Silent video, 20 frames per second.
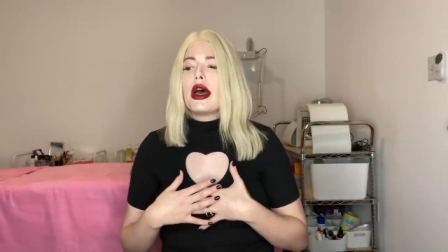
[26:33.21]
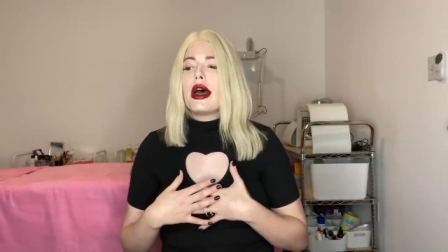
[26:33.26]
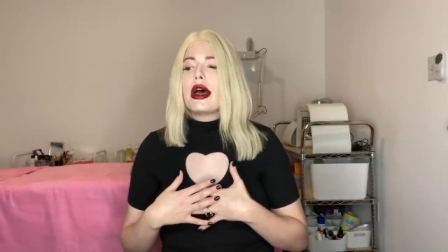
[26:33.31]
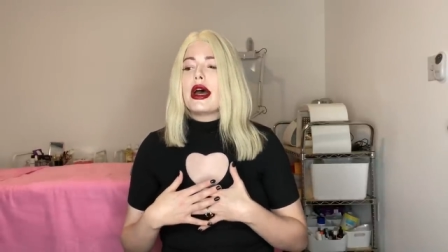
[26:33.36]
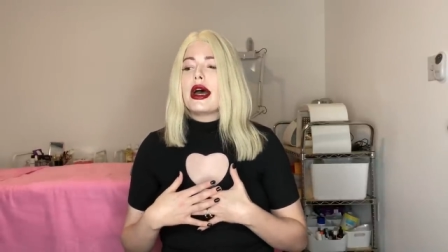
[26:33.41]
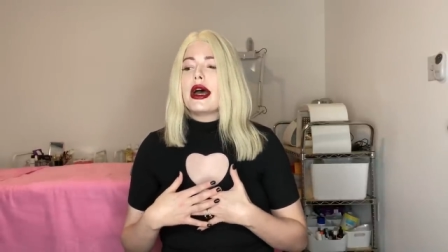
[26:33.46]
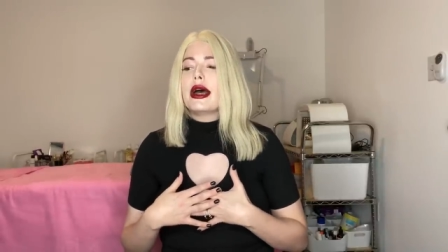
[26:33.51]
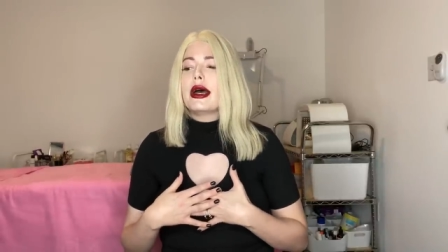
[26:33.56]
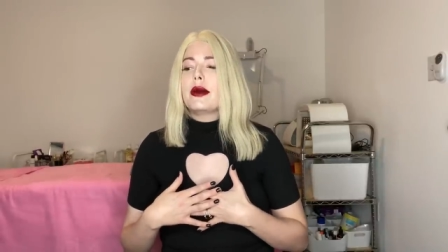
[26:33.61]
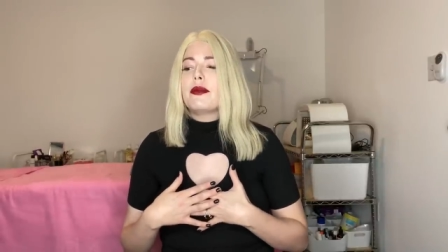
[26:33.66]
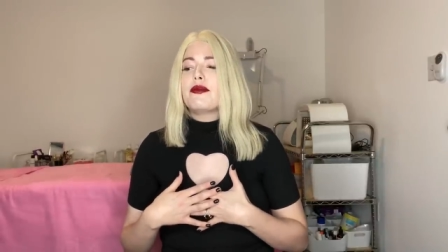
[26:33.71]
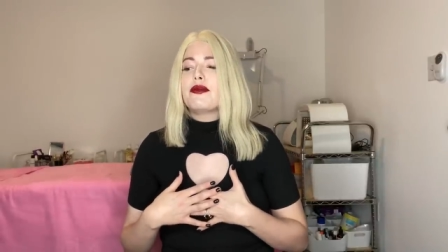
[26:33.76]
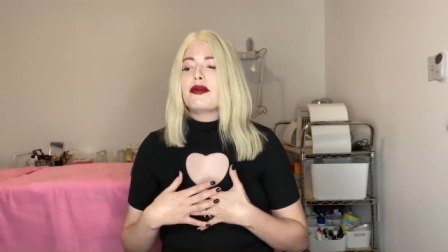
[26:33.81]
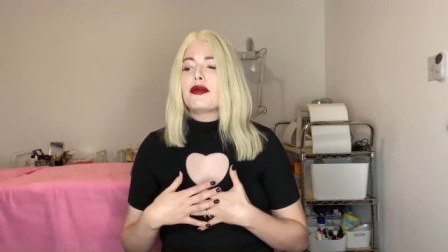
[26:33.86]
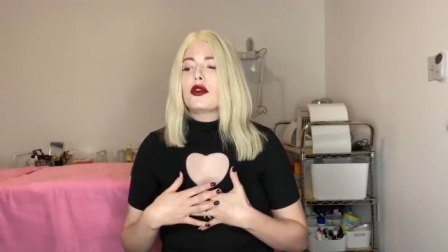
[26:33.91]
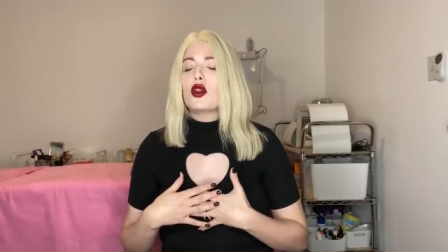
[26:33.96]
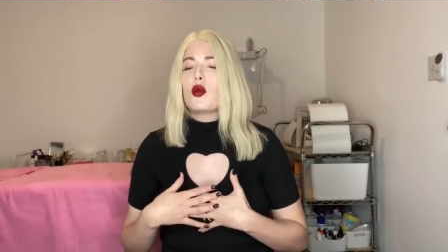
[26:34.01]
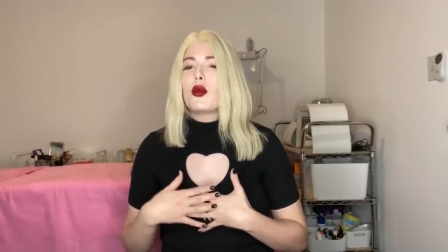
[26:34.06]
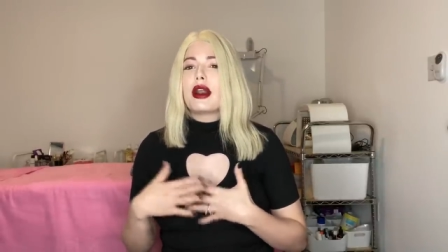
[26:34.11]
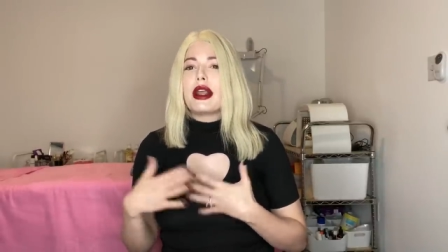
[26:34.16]
um,
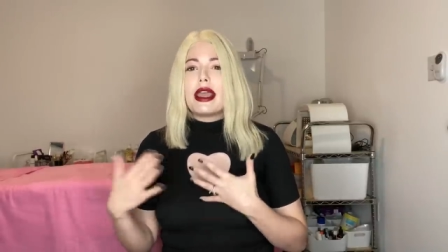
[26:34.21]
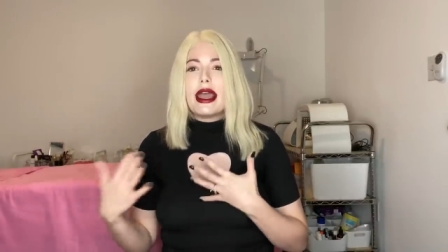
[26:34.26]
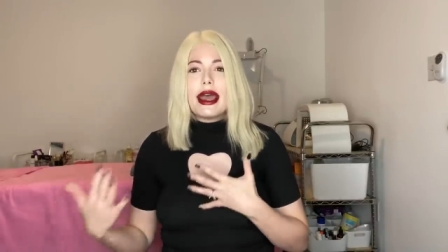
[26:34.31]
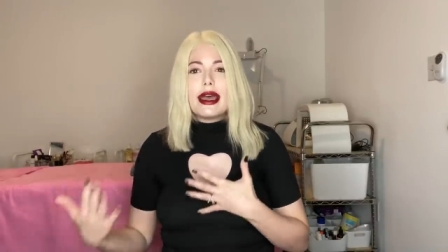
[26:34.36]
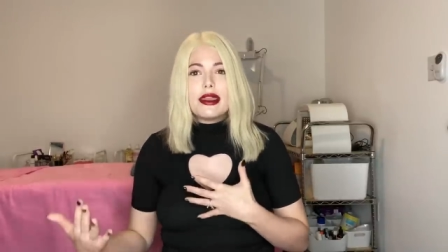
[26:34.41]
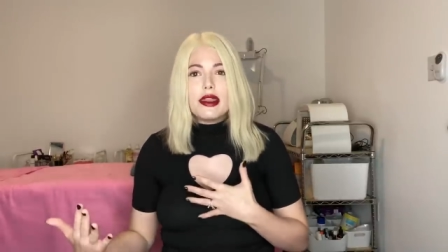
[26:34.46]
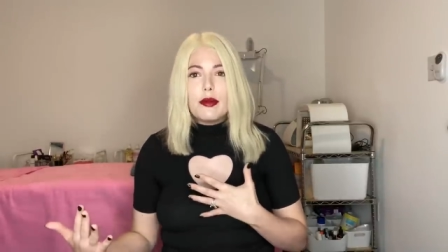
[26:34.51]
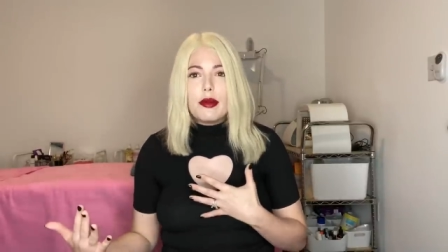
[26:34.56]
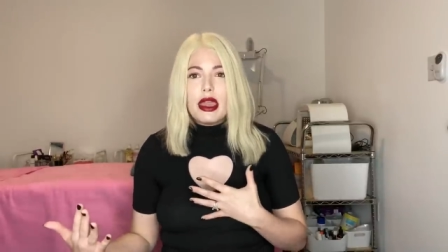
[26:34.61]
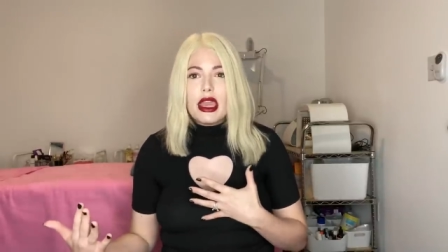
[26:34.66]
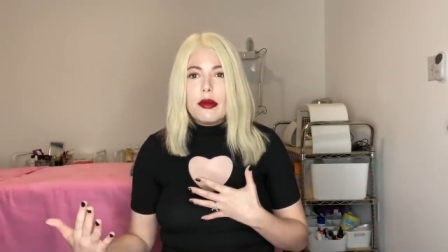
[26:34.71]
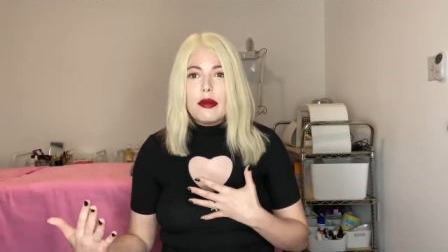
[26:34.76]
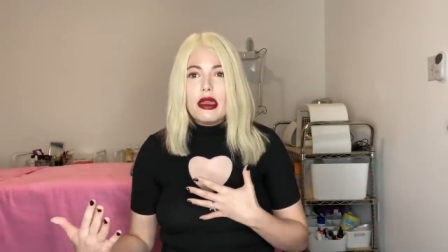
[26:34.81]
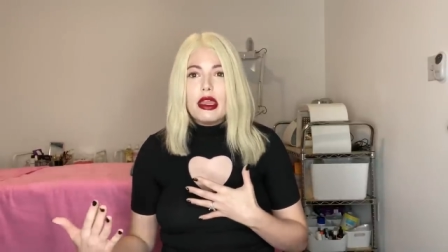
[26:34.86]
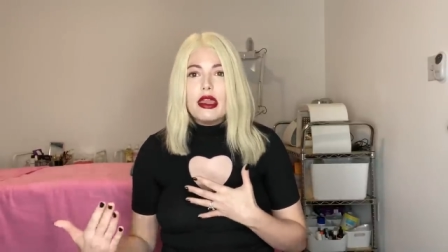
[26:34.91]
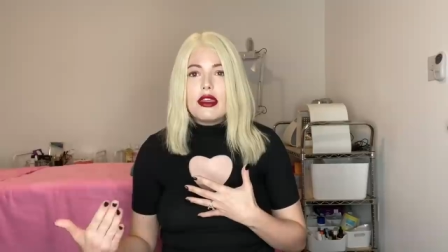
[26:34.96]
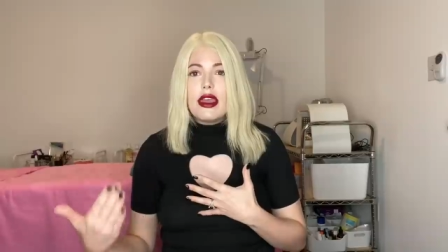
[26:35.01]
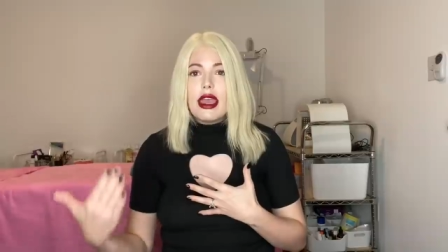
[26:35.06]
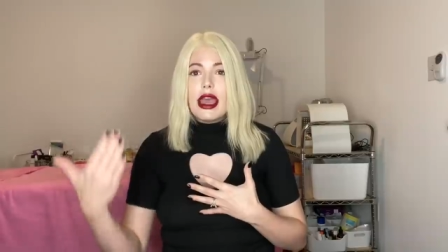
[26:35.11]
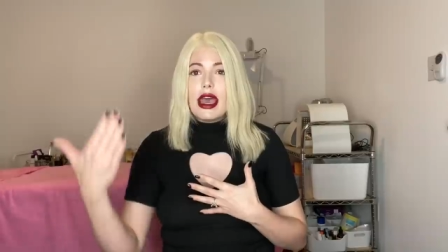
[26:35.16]
when i had the
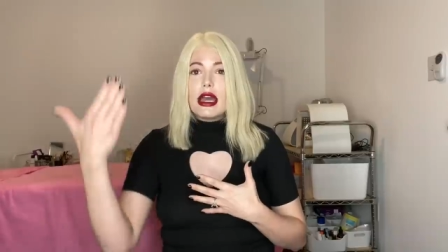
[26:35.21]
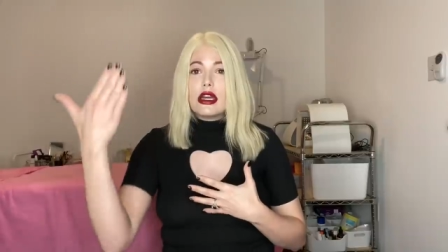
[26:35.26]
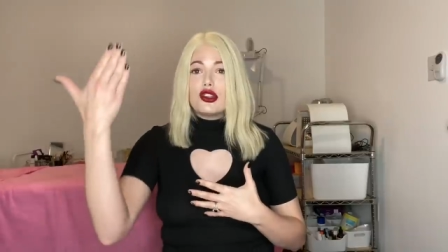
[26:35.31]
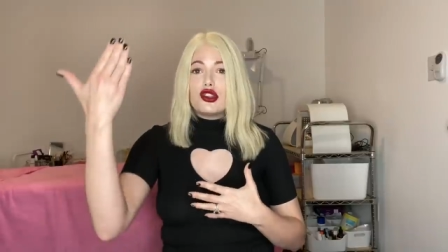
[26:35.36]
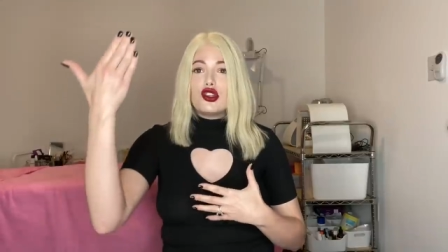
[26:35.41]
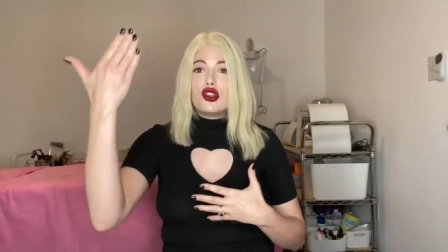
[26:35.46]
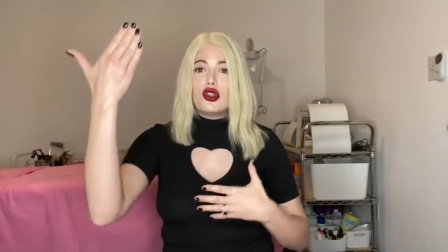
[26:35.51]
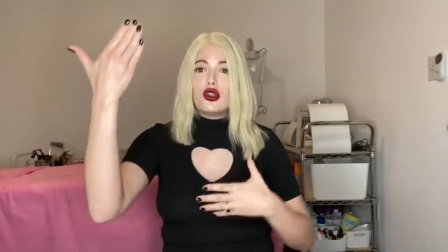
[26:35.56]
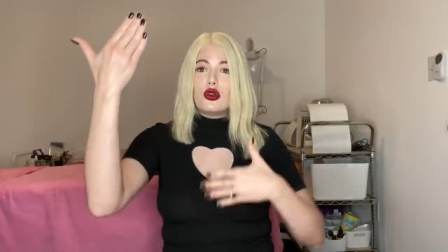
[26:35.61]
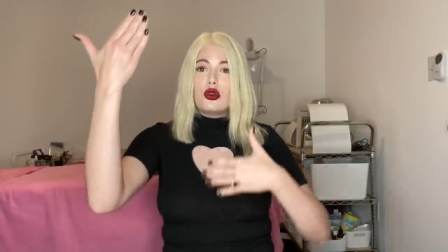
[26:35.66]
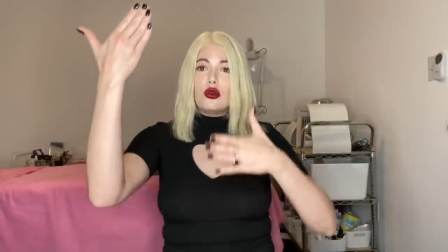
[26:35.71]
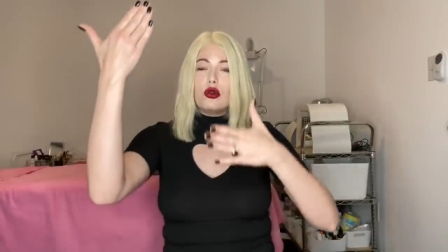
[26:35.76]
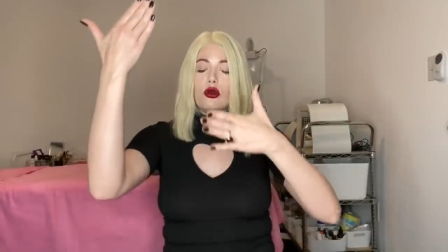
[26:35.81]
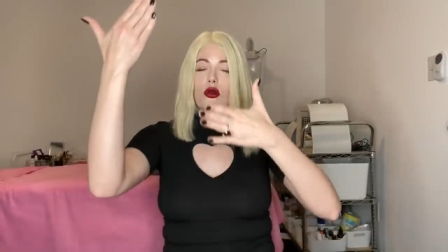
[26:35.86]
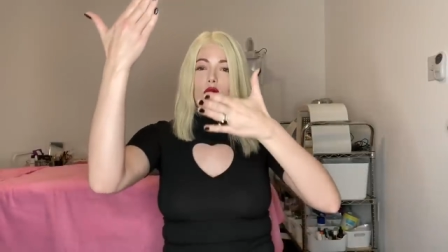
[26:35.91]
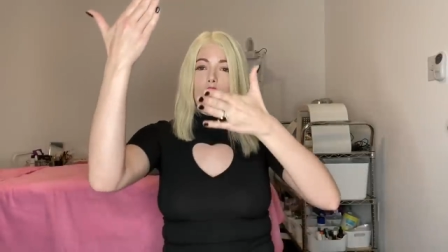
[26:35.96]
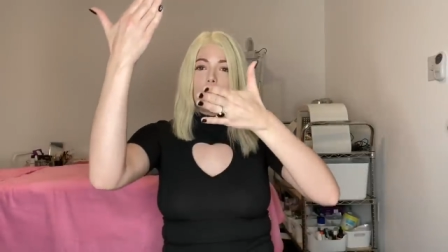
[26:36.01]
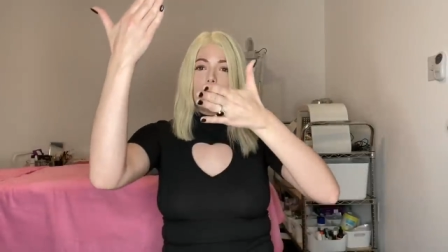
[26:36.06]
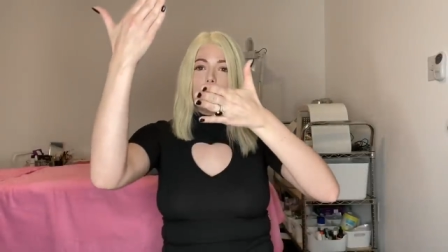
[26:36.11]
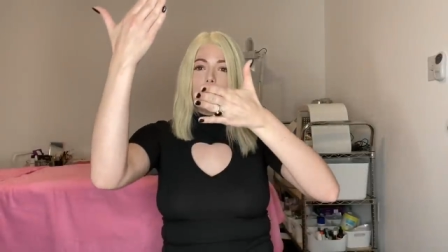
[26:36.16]
baby they had
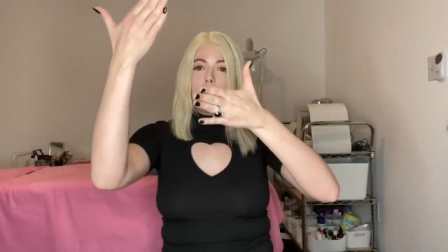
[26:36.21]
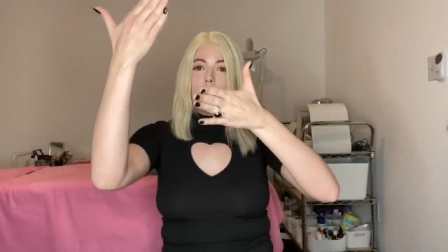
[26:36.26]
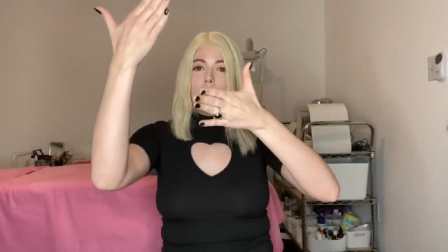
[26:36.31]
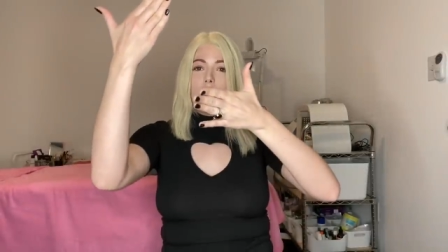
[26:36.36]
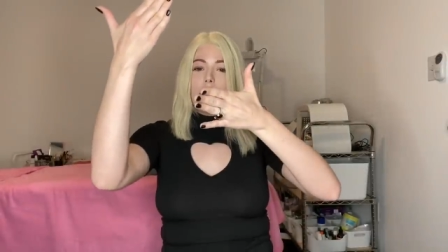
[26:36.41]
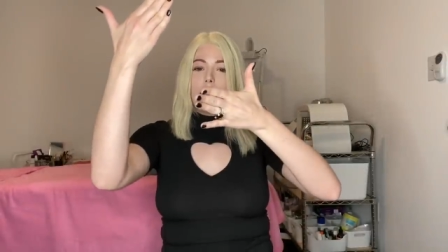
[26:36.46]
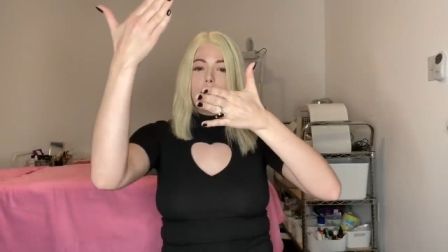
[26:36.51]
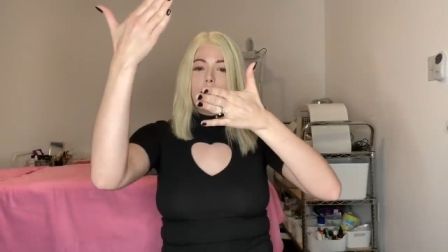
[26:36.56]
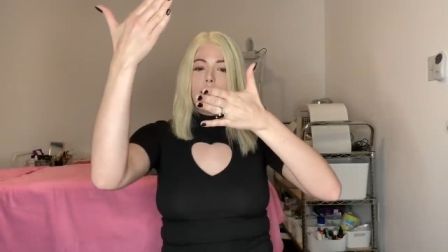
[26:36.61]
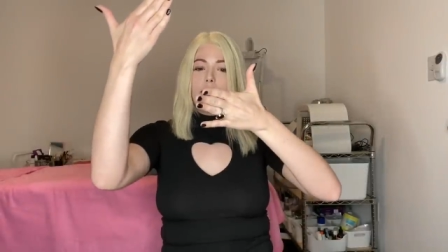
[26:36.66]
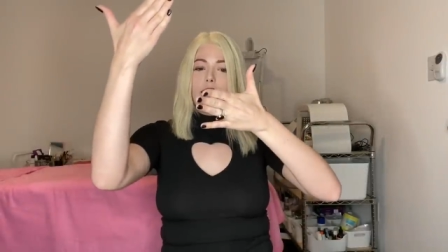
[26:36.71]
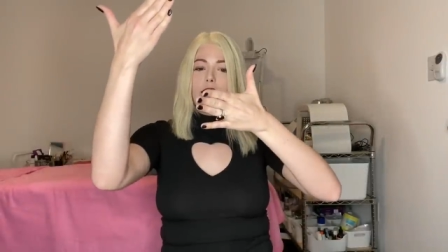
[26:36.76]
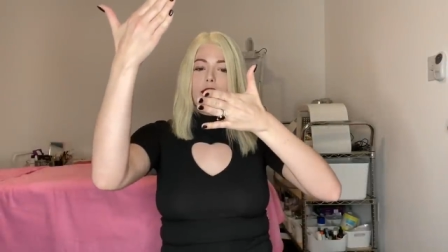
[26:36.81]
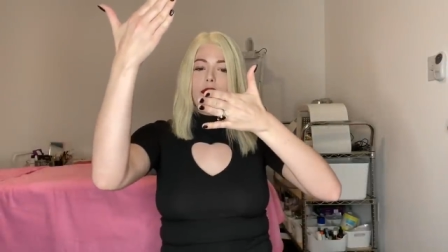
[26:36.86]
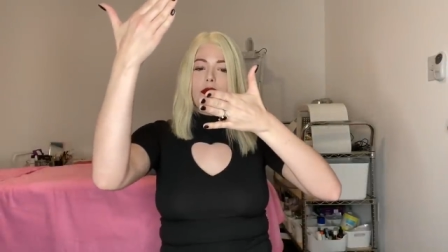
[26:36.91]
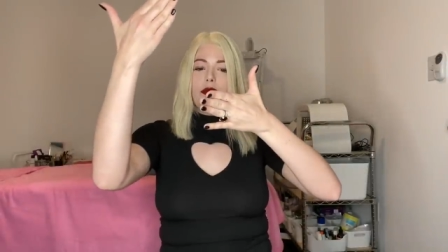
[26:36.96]
to um,